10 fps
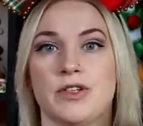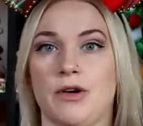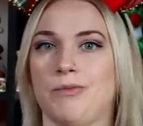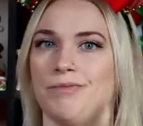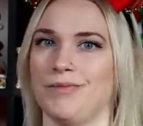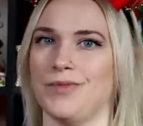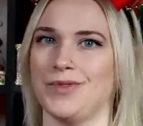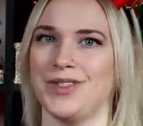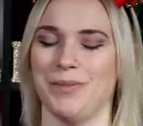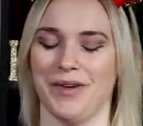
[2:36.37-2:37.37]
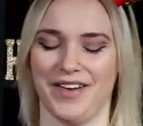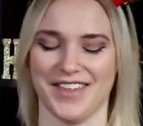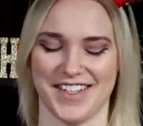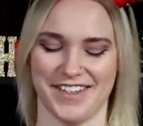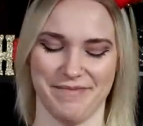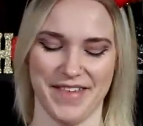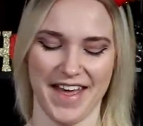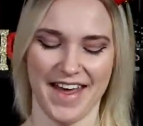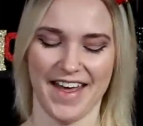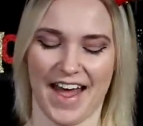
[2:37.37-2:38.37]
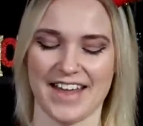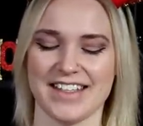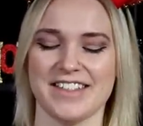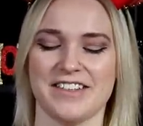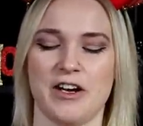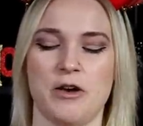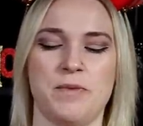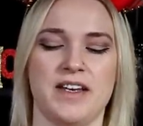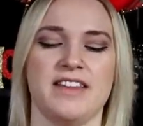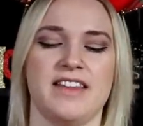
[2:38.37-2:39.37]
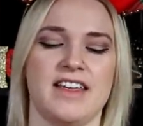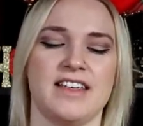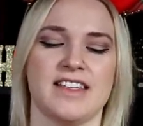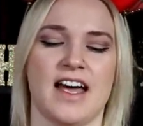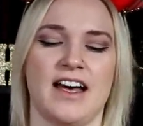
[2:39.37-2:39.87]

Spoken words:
So, super awesome. As I start opening these,